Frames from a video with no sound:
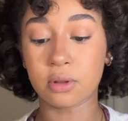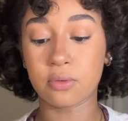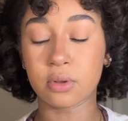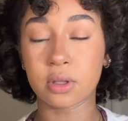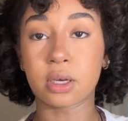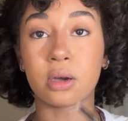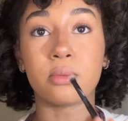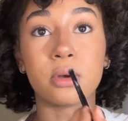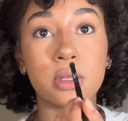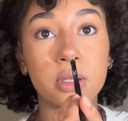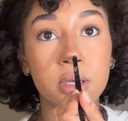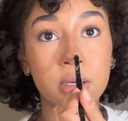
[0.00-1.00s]
feel like I want
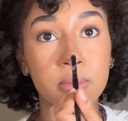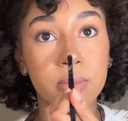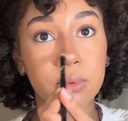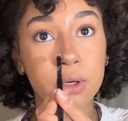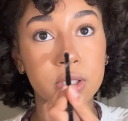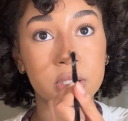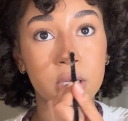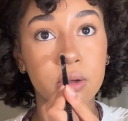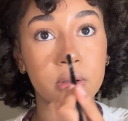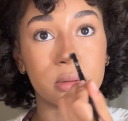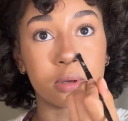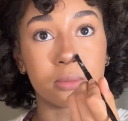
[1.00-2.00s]
to like brush out a
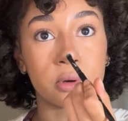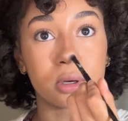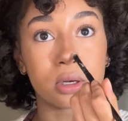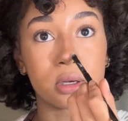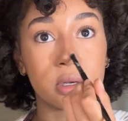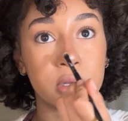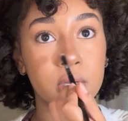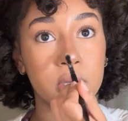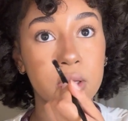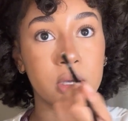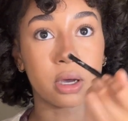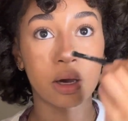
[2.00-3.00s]
little bit more,
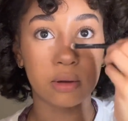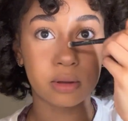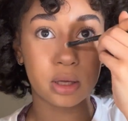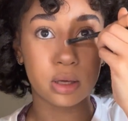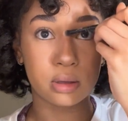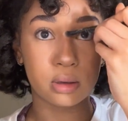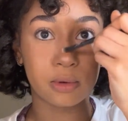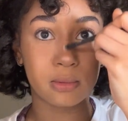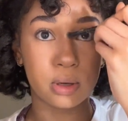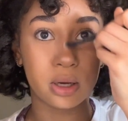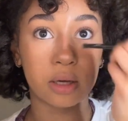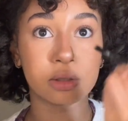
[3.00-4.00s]
I'll take some of my
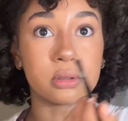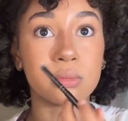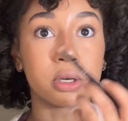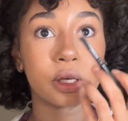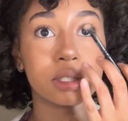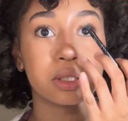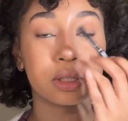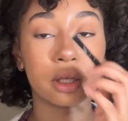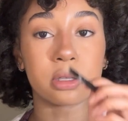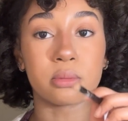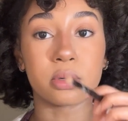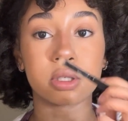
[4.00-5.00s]
actual brush, like
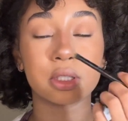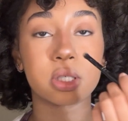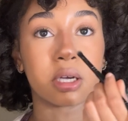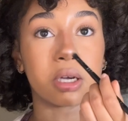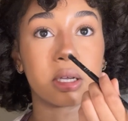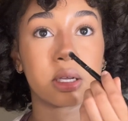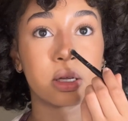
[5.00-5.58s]
the brush side.